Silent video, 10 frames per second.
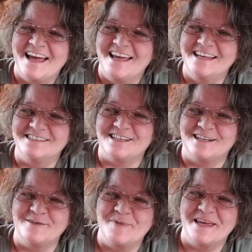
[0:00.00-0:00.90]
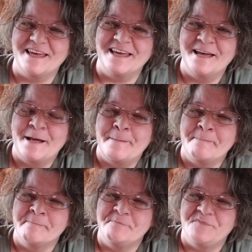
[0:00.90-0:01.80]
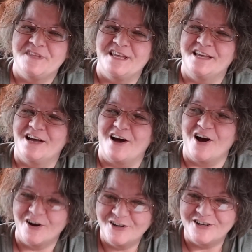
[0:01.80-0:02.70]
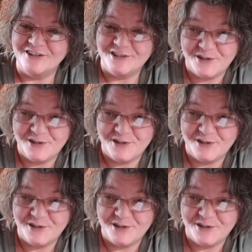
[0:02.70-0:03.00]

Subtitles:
is going to be harder